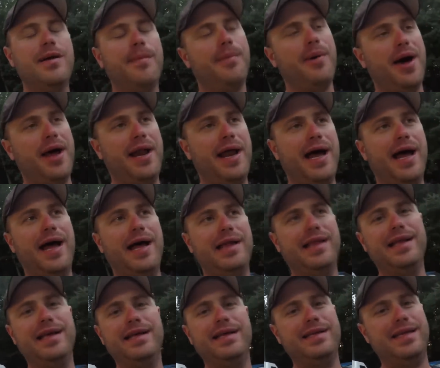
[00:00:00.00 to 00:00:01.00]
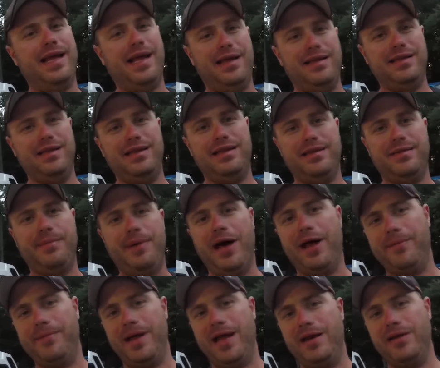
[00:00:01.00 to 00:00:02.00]
But, yeah, the
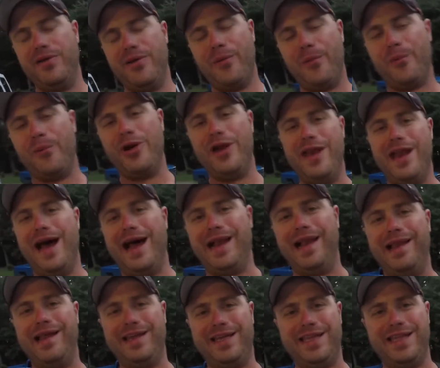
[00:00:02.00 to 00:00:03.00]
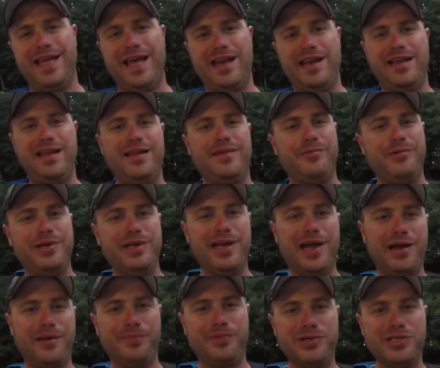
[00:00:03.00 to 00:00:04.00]
bottom end would not like that. It would
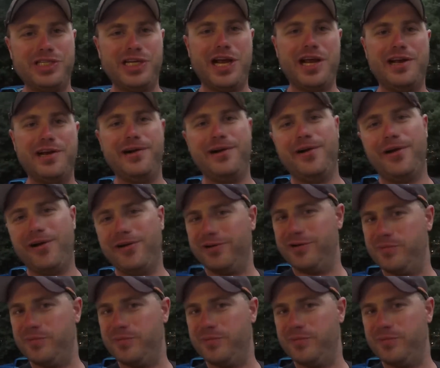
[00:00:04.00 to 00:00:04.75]
not appreciate it at all.